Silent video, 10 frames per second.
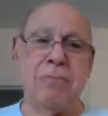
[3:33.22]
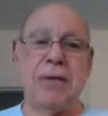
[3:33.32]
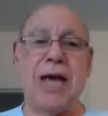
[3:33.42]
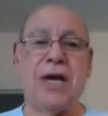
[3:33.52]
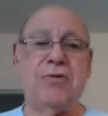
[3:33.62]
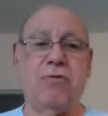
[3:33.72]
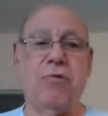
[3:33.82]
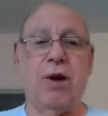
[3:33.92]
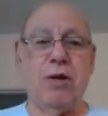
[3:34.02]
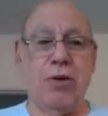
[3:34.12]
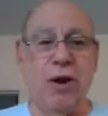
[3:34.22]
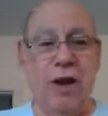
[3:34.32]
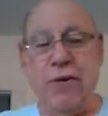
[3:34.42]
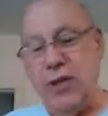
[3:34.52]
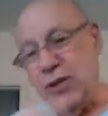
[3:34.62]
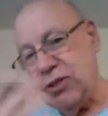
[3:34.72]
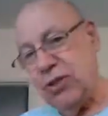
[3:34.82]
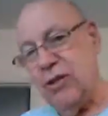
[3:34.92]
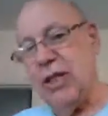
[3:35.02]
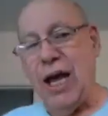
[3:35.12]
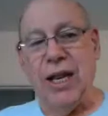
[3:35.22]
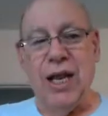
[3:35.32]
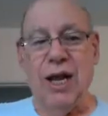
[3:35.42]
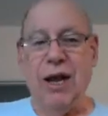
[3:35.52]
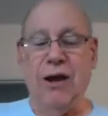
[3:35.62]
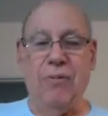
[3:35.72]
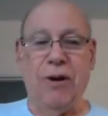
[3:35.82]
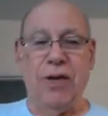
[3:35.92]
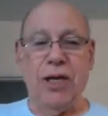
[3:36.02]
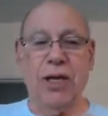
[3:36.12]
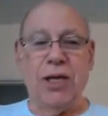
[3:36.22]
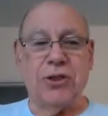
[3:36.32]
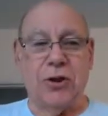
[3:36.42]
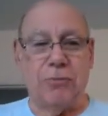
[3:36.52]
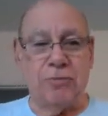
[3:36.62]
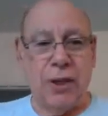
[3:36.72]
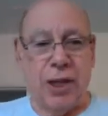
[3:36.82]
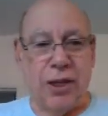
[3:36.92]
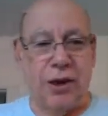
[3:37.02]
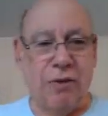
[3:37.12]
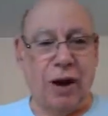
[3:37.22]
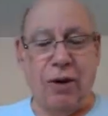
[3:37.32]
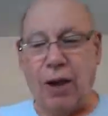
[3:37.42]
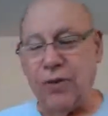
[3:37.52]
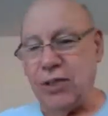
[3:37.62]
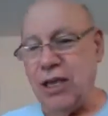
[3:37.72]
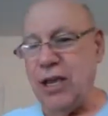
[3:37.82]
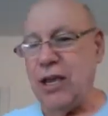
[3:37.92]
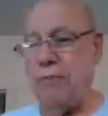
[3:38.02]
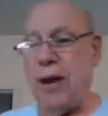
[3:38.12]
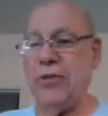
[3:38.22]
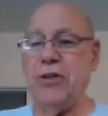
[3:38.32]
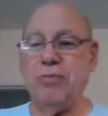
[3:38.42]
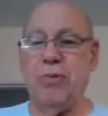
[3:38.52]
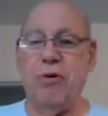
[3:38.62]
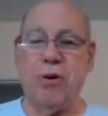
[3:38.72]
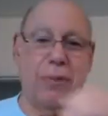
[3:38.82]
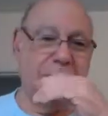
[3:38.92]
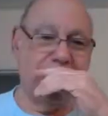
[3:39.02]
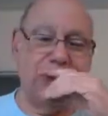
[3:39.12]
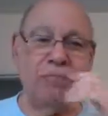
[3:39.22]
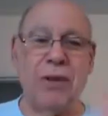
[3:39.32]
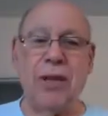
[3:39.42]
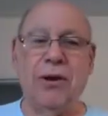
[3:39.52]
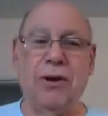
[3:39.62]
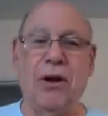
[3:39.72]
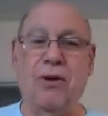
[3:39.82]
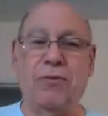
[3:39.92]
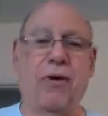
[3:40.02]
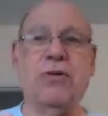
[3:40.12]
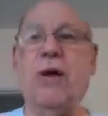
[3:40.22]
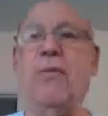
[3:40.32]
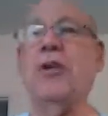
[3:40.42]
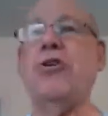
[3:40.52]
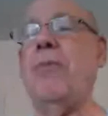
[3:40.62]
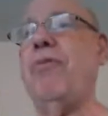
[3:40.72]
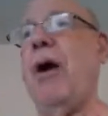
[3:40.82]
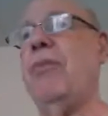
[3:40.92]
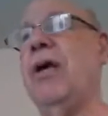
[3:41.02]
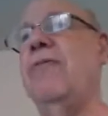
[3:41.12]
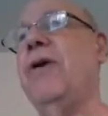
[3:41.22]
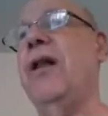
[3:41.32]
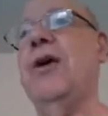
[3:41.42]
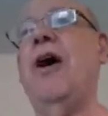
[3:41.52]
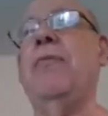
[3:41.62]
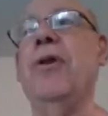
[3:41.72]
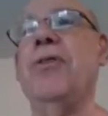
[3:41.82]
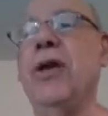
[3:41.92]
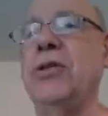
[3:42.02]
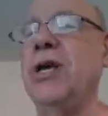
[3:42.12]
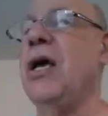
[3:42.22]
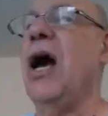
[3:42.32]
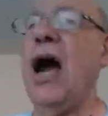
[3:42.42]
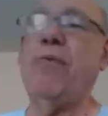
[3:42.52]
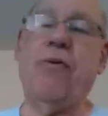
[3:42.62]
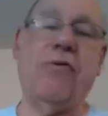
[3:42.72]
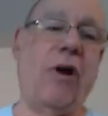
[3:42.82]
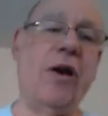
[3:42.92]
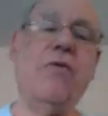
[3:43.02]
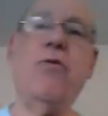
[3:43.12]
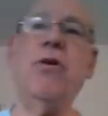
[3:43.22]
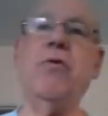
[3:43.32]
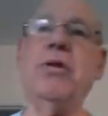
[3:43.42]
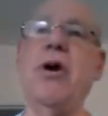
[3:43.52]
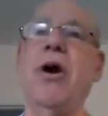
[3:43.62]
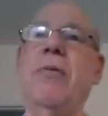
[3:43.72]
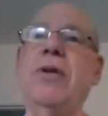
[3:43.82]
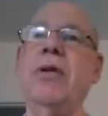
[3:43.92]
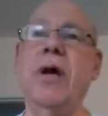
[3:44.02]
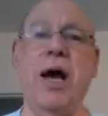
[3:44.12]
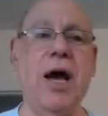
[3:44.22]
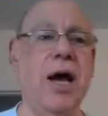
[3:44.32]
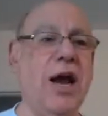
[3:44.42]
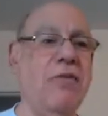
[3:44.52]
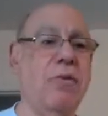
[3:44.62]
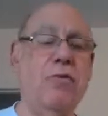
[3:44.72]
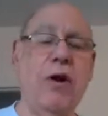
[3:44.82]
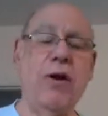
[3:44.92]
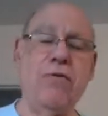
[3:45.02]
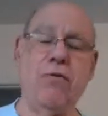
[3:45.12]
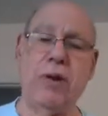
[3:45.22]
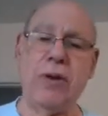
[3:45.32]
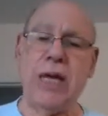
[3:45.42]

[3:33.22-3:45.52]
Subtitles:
tax-free while you're alive, and you still got money. So, when I was thinking about this program, I said, if I've done my job properly, I've done a couple of things. I provided for your retirement, and I provided for it